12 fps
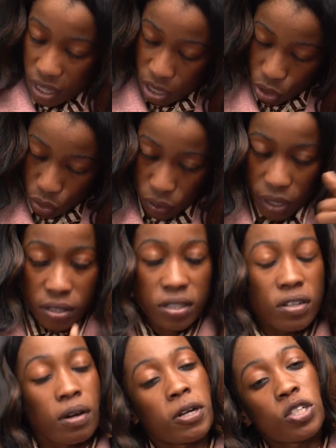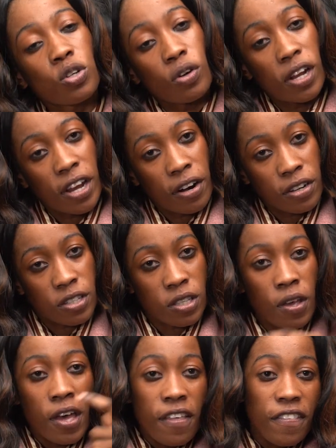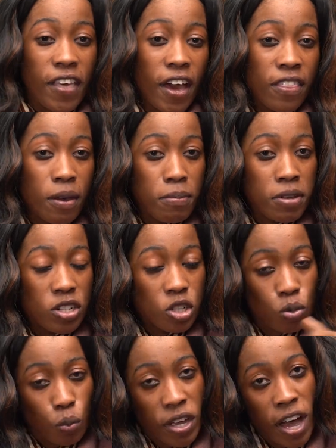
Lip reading: Thank you, yes, grammatical errors. The other bit, we